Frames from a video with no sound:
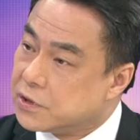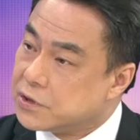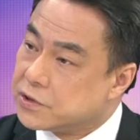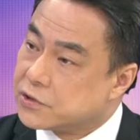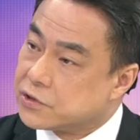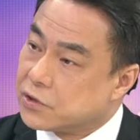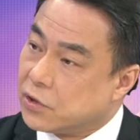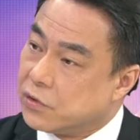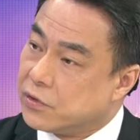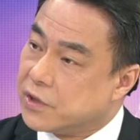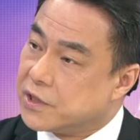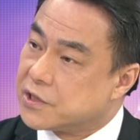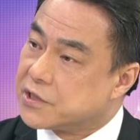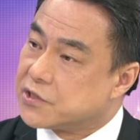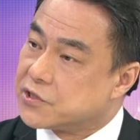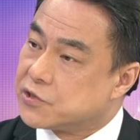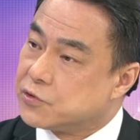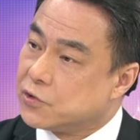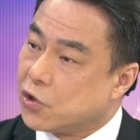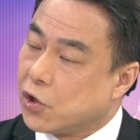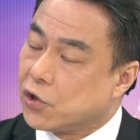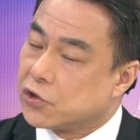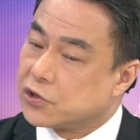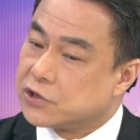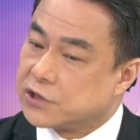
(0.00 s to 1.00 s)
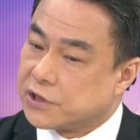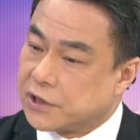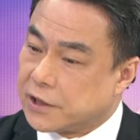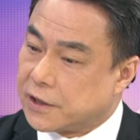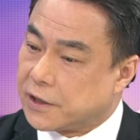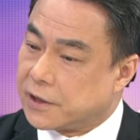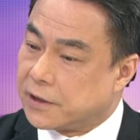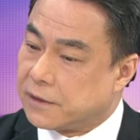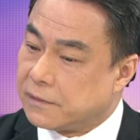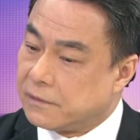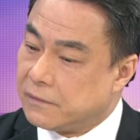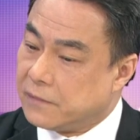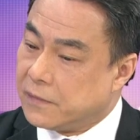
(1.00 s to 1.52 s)
So it's not uh,
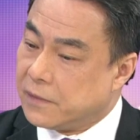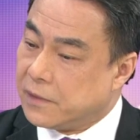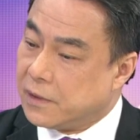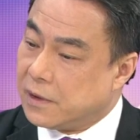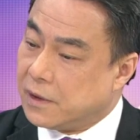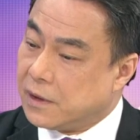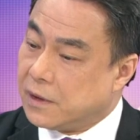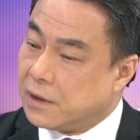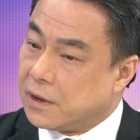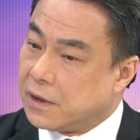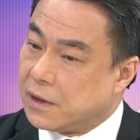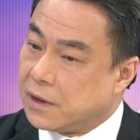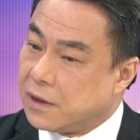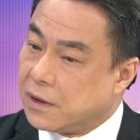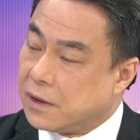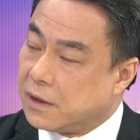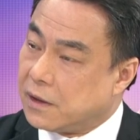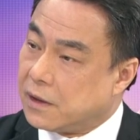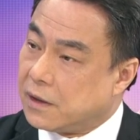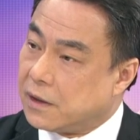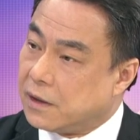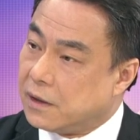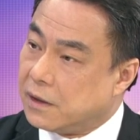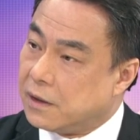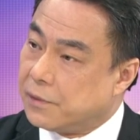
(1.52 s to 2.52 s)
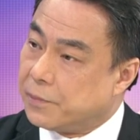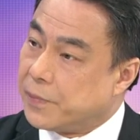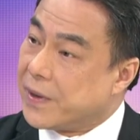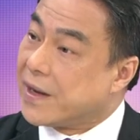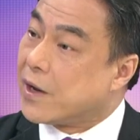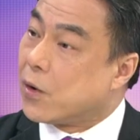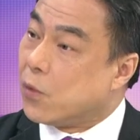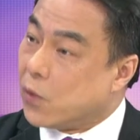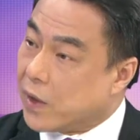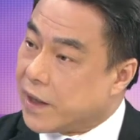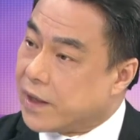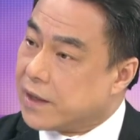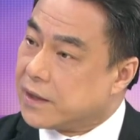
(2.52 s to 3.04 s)
uh, a
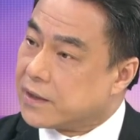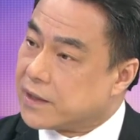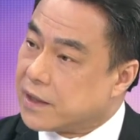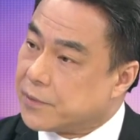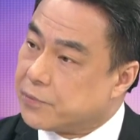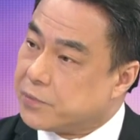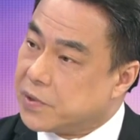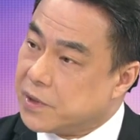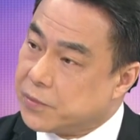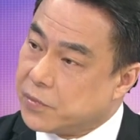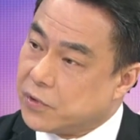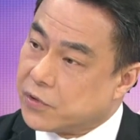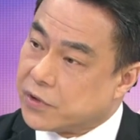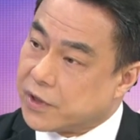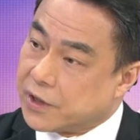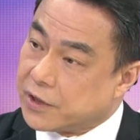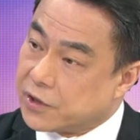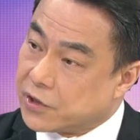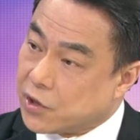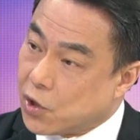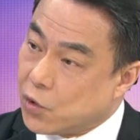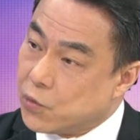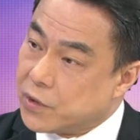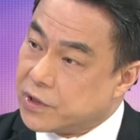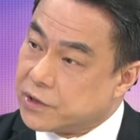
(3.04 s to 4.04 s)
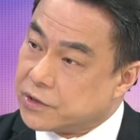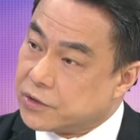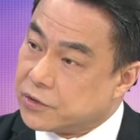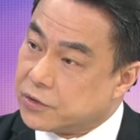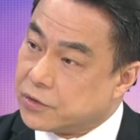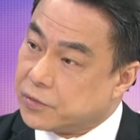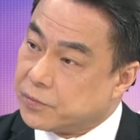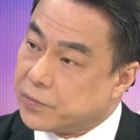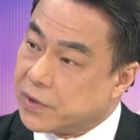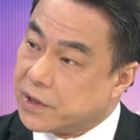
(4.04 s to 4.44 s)
big way that people can go into.